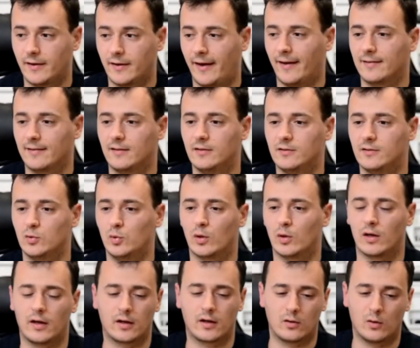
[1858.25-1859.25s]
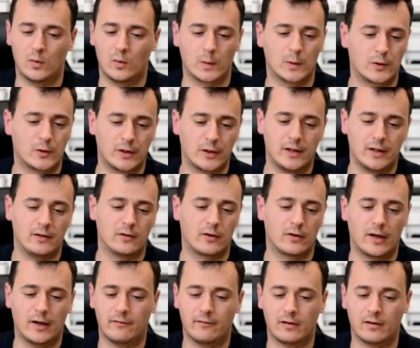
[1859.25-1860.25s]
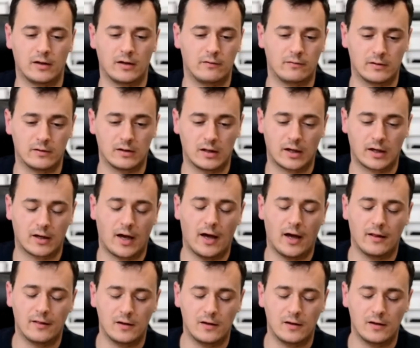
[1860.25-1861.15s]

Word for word: athletes who are like overtraining or having even like health